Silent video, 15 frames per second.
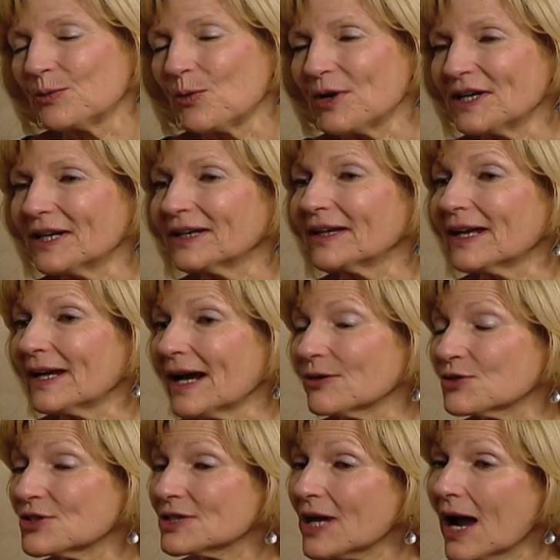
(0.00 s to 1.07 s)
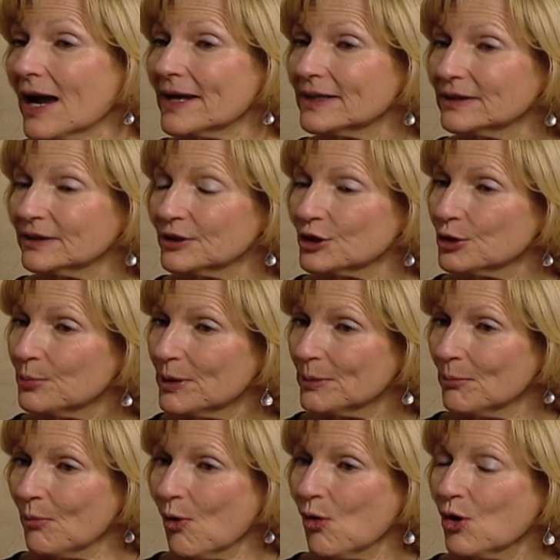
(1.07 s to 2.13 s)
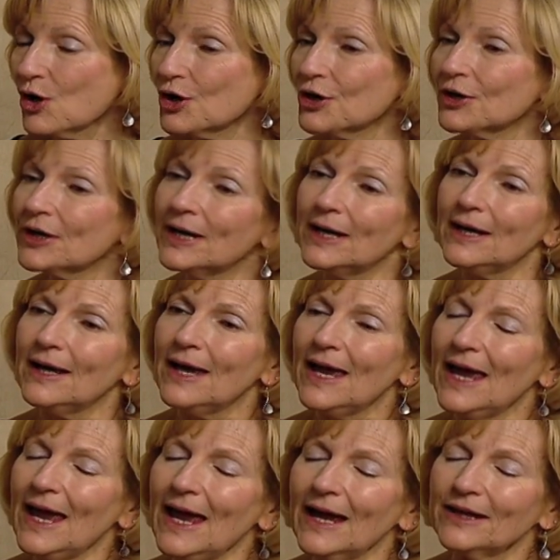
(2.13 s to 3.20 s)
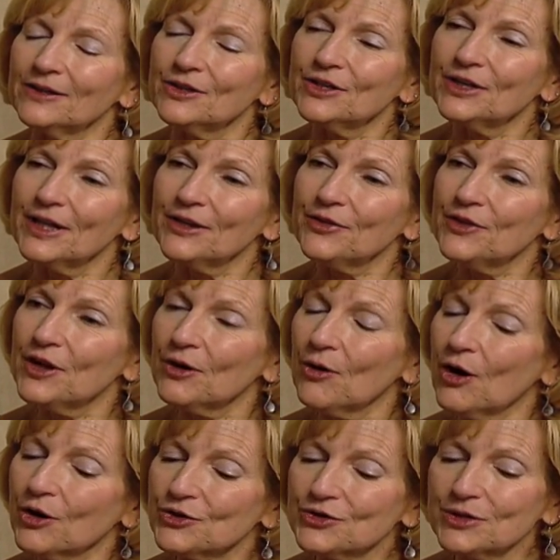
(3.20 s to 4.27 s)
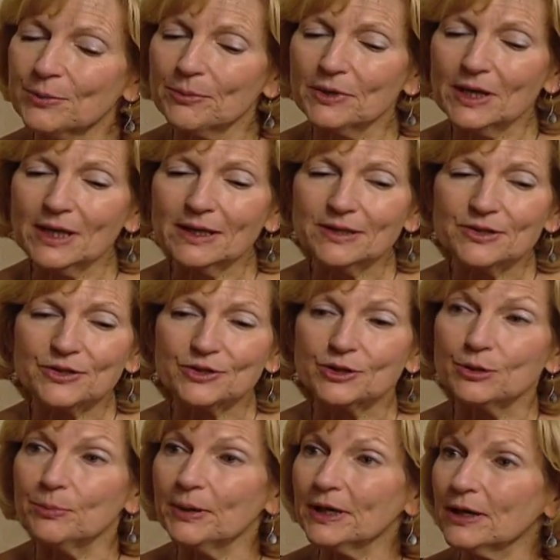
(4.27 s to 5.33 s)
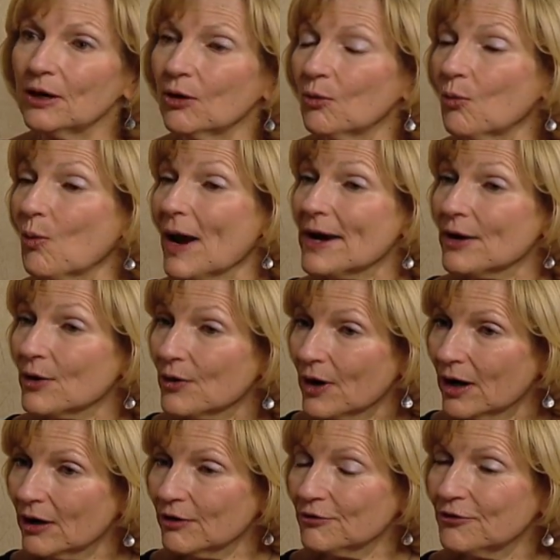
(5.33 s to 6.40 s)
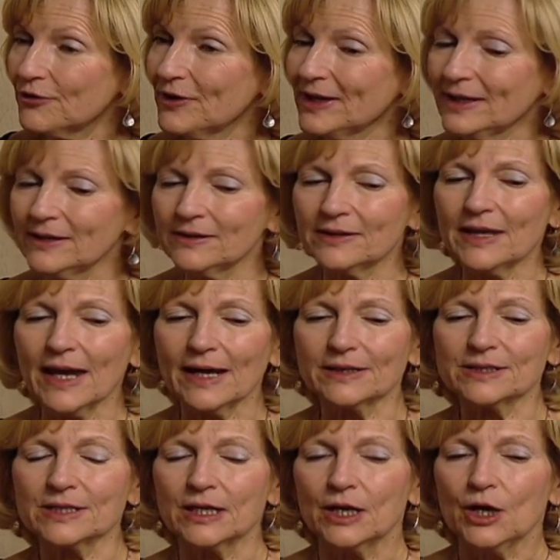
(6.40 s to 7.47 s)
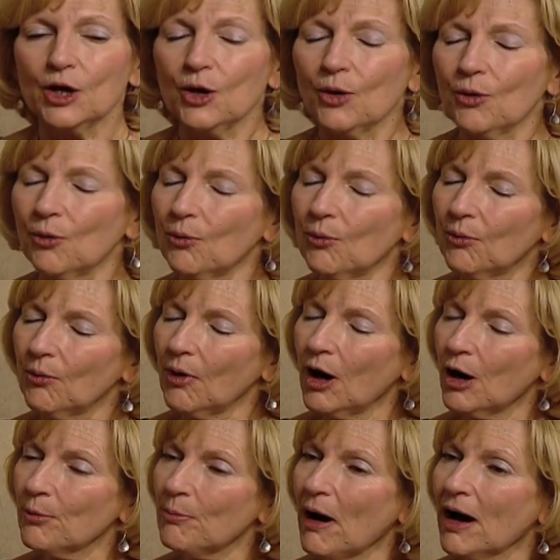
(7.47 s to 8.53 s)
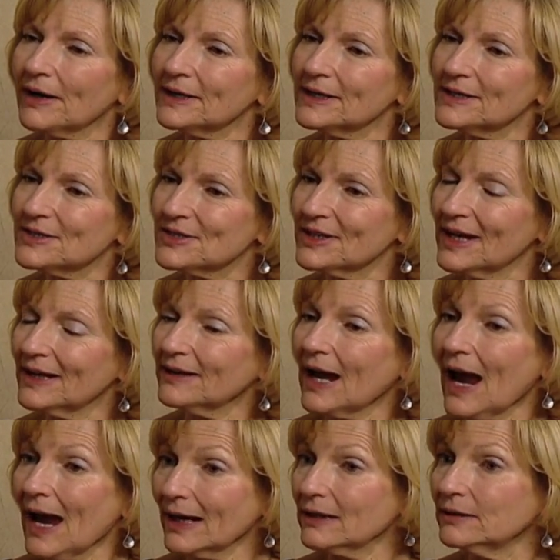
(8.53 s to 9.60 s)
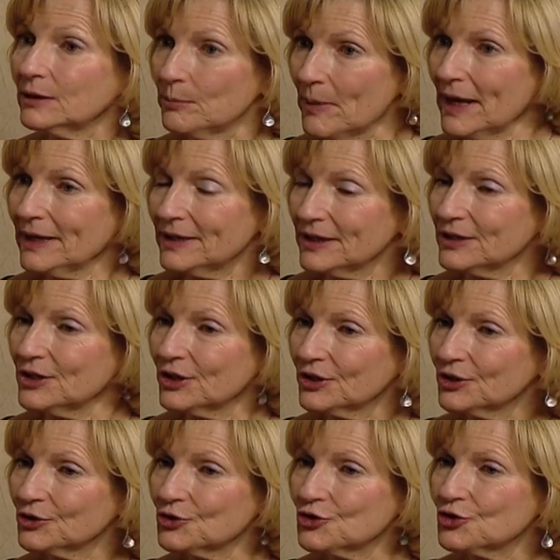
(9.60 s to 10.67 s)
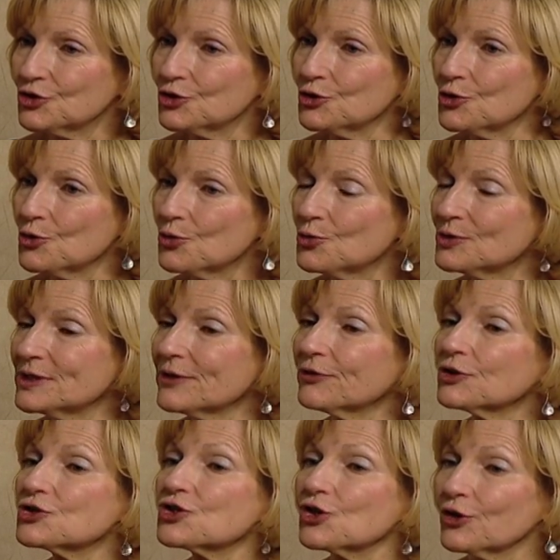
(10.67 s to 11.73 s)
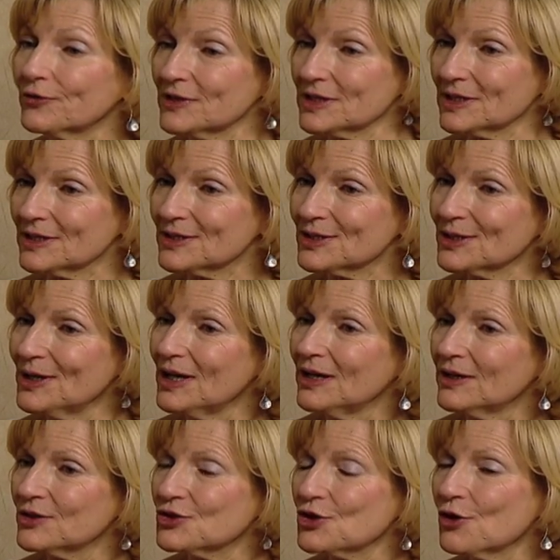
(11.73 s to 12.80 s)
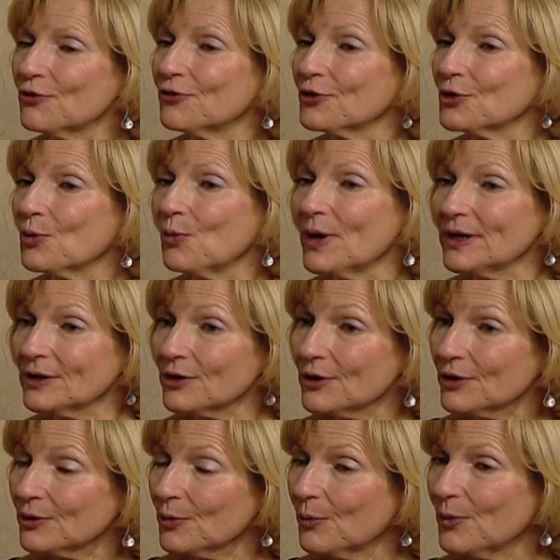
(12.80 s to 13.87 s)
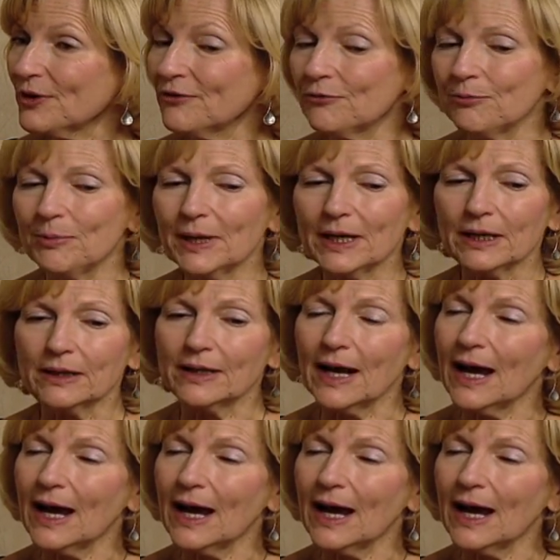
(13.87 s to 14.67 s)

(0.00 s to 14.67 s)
we can get outside a little bit more. And there are some things to be aware of in that our bodies get acclimated to different surfaces. So for the winter, we've been